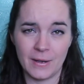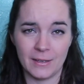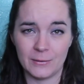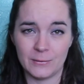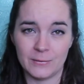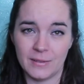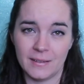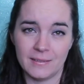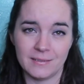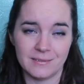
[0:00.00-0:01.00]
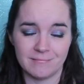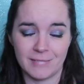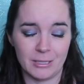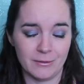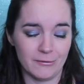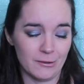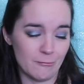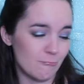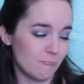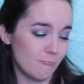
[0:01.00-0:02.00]
I don't even
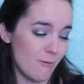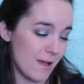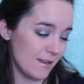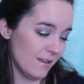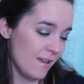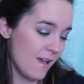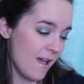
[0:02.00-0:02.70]
know when.